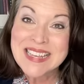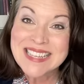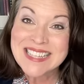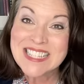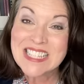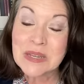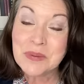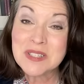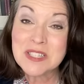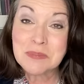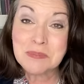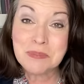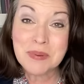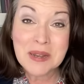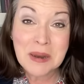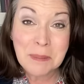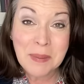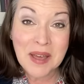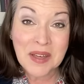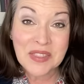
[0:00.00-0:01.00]
So it's been
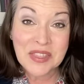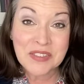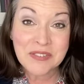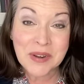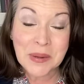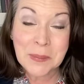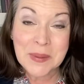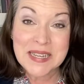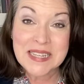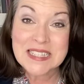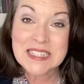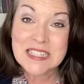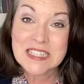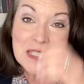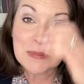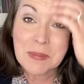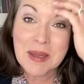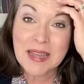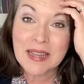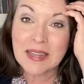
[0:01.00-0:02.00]
about three weeks
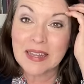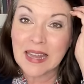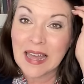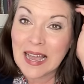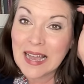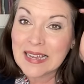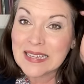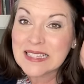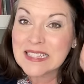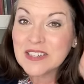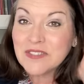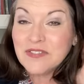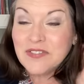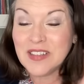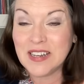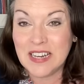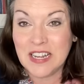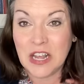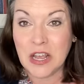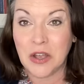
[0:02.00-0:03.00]
since my last
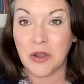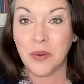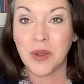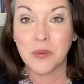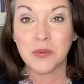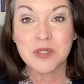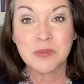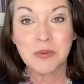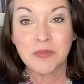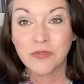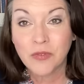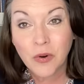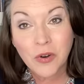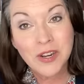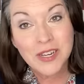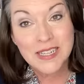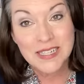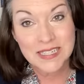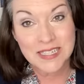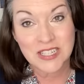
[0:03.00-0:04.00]
video. It was
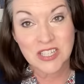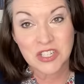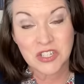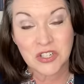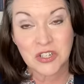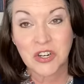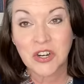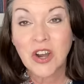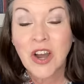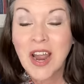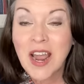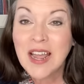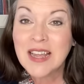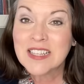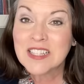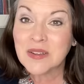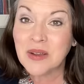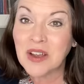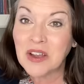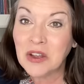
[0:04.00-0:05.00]
before Easter.
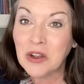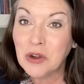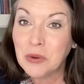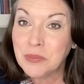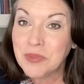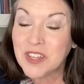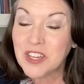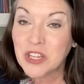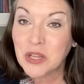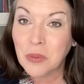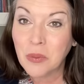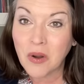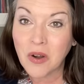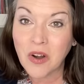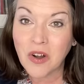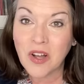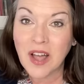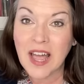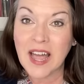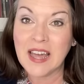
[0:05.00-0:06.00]
So I hope that you
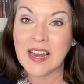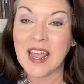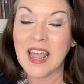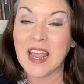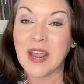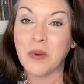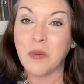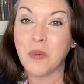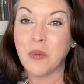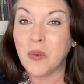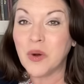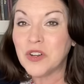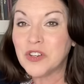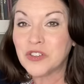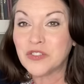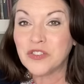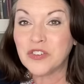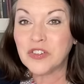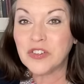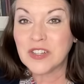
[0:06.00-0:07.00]
all had a
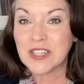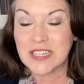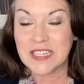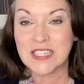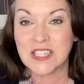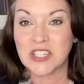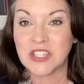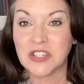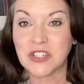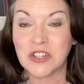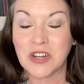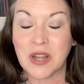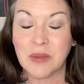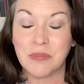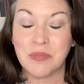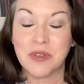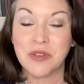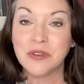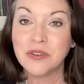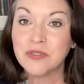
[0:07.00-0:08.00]
wonderful Easter, a
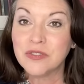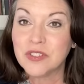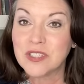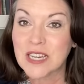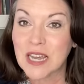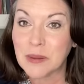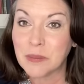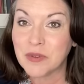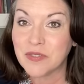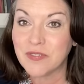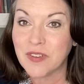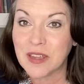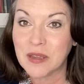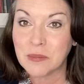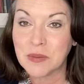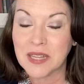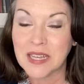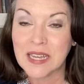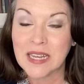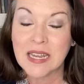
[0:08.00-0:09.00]
beautiful time with
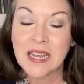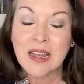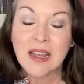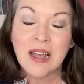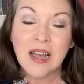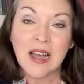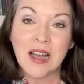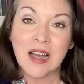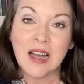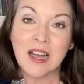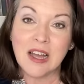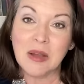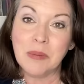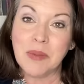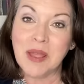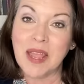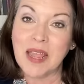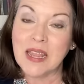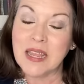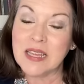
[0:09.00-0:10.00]
family, um,
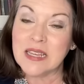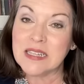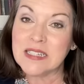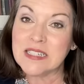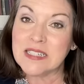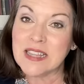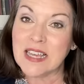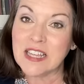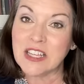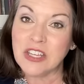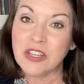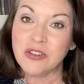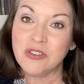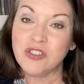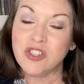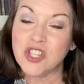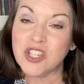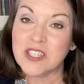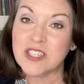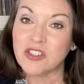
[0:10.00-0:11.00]
and that you
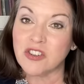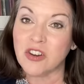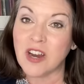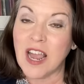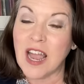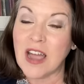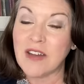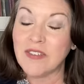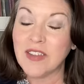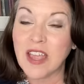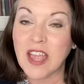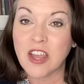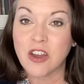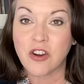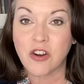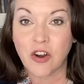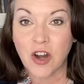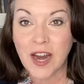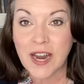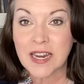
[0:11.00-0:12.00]
just are having a
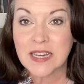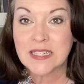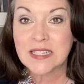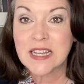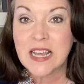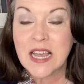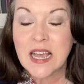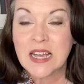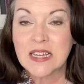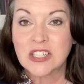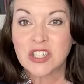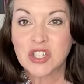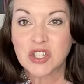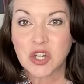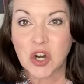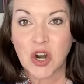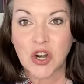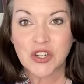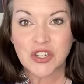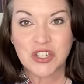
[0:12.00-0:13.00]
great
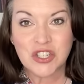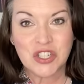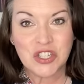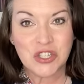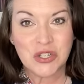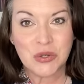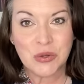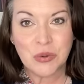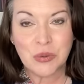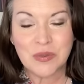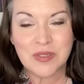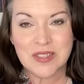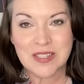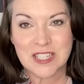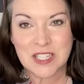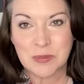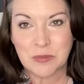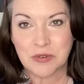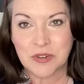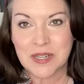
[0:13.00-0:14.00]
start to the
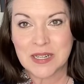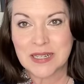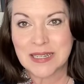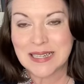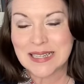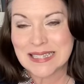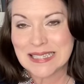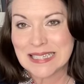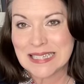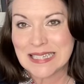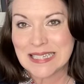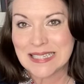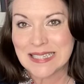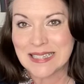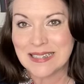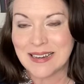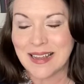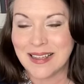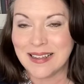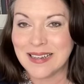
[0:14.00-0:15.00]
spring
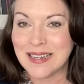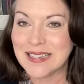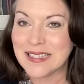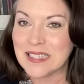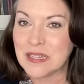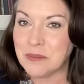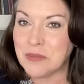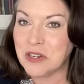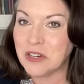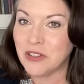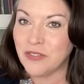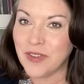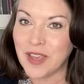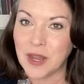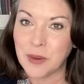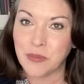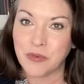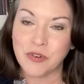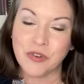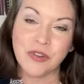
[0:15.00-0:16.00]
season. It is the middle of
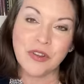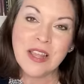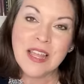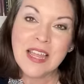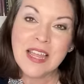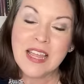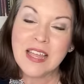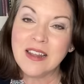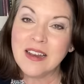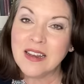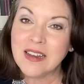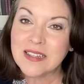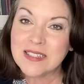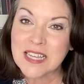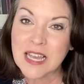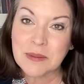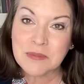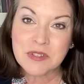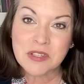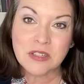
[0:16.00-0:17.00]
April and it is
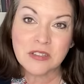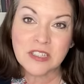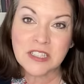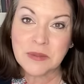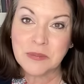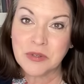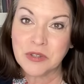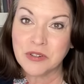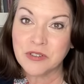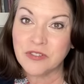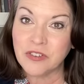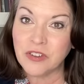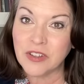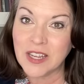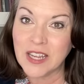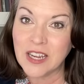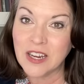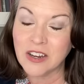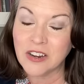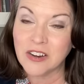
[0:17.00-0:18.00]
absolutely beautiful
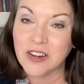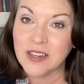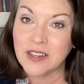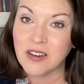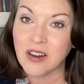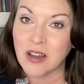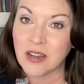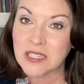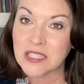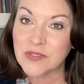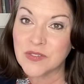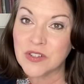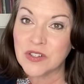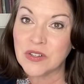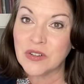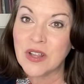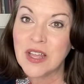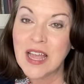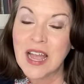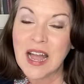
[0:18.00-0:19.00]
here in
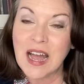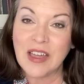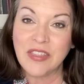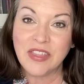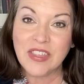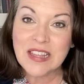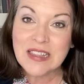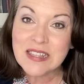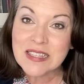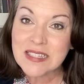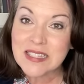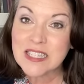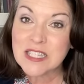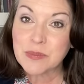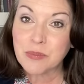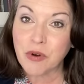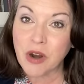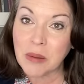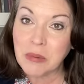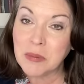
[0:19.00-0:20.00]
Knoxville. I think this is
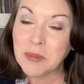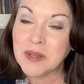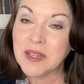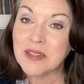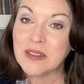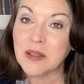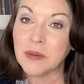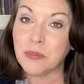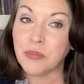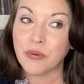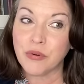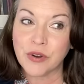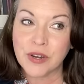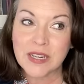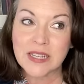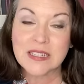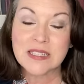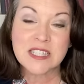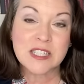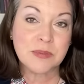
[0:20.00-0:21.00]
probably the
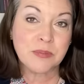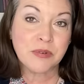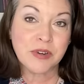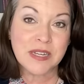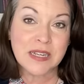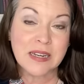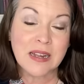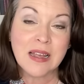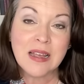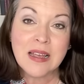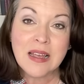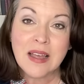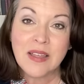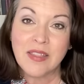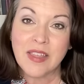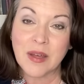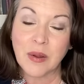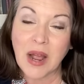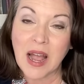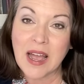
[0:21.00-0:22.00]
prettiest spring
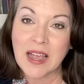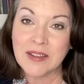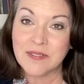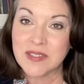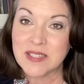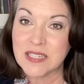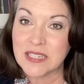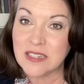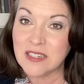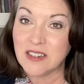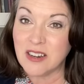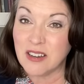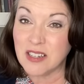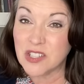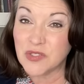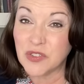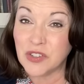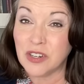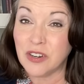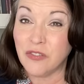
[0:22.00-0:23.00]
that I have seen in
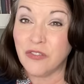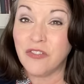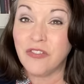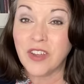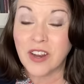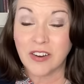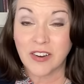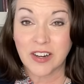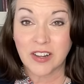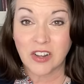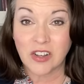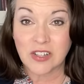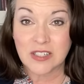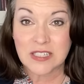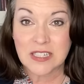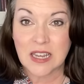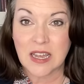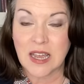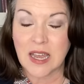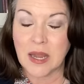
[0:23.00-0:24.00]
Knoxville in a very long
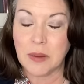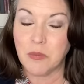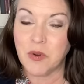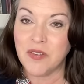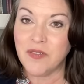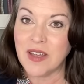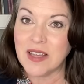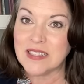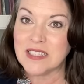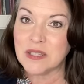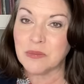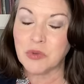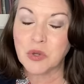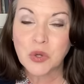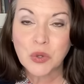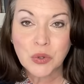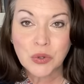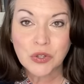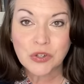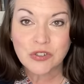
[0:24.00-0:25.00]
time. We've had some
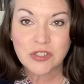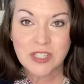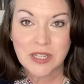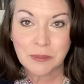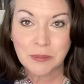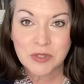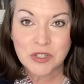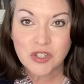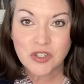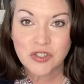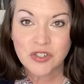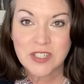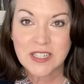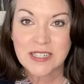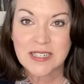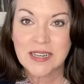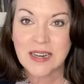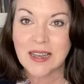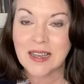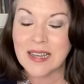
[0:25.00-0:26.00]
cooler temperatures
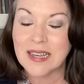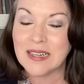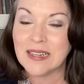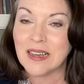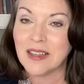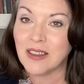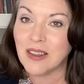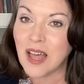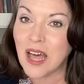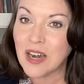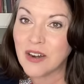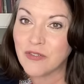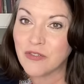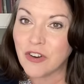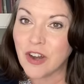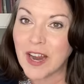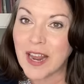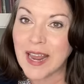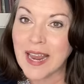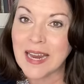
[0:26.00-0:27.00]
at night, a lot of
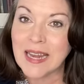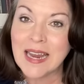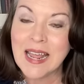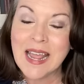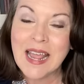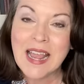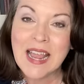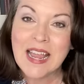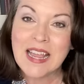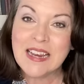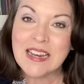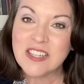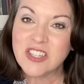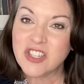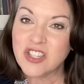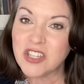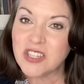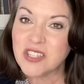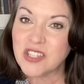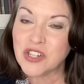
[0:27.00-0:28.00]
rain, and it's
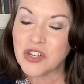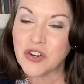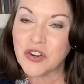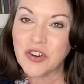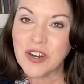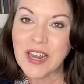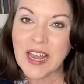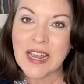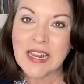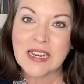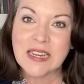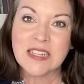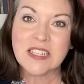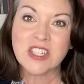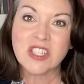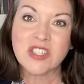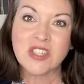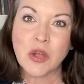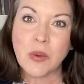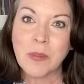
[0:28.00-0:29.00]
just created
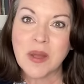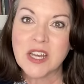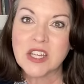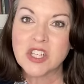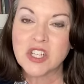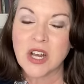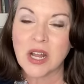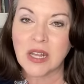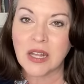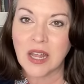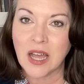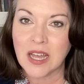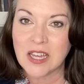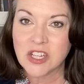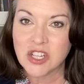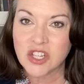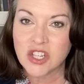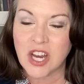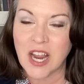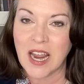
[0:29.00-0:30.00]
so much
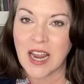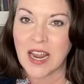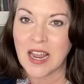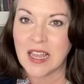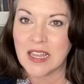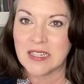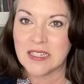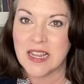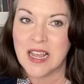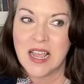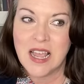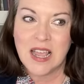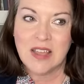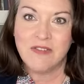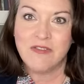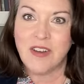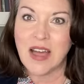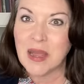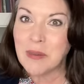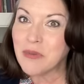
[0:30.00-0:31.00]
lush and
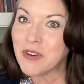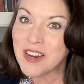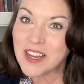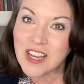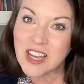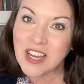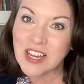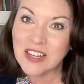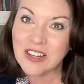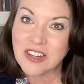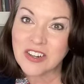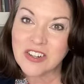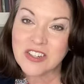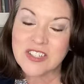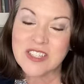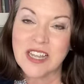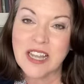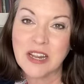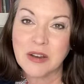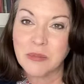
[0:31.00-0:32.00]
vibrant
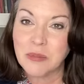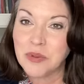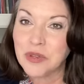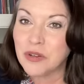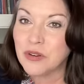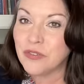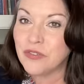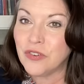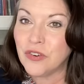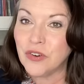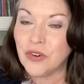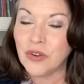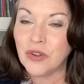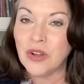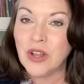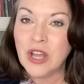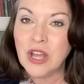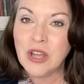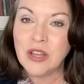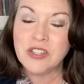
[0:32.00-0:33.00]
colors and beautiful
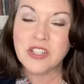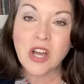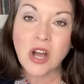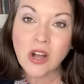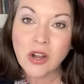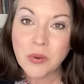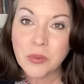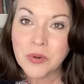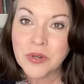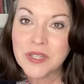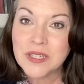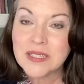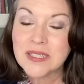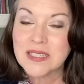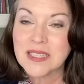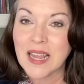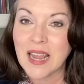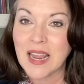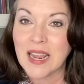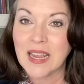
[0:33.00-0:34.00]

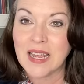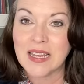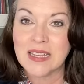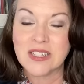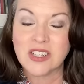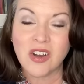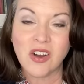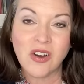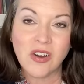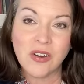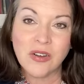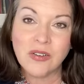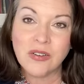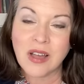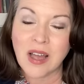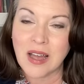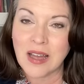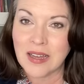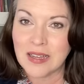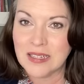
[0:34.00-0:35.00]
dogwoods and all
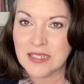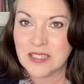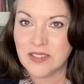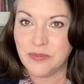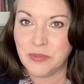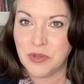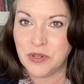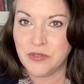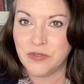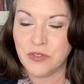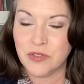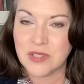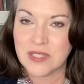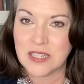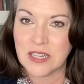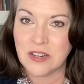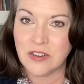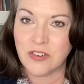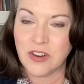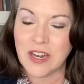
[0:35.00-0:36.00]
kinds of beautiful
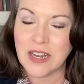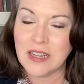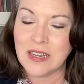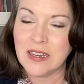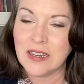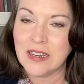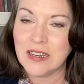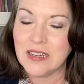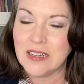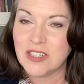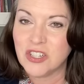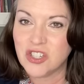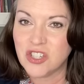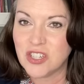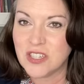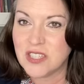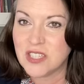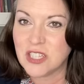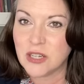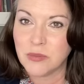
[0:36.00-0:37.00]
scenery. And it is
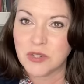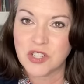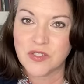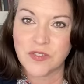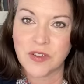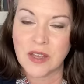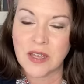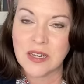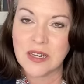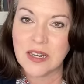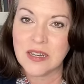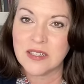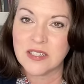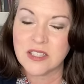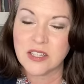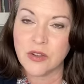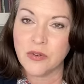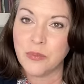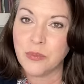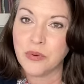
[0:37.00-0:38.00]
just so much fun and
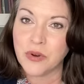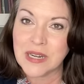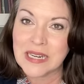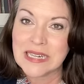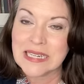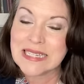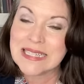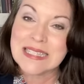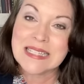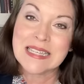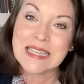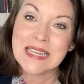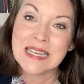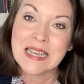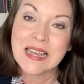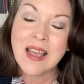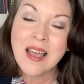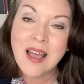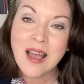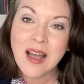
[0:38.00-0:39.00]
so pretty to see.